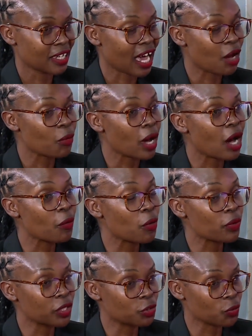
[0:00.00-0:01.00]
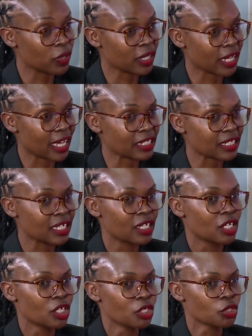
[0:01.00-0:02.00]
How are we doing that?
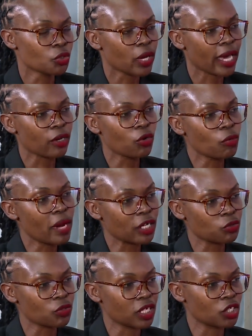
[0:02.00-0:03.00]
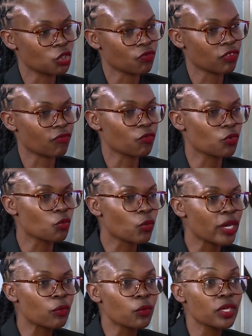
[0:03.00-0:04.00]
So I go back to the issue of the food.
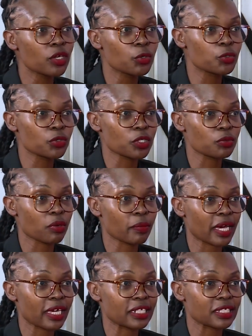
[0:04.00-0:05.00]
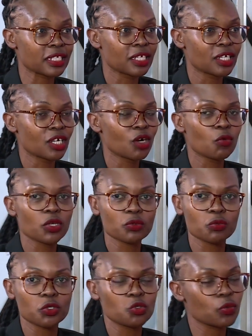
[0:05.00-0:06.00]
When we go to the supermarket, what
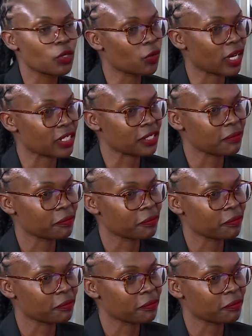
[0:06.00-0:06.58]
do we look at?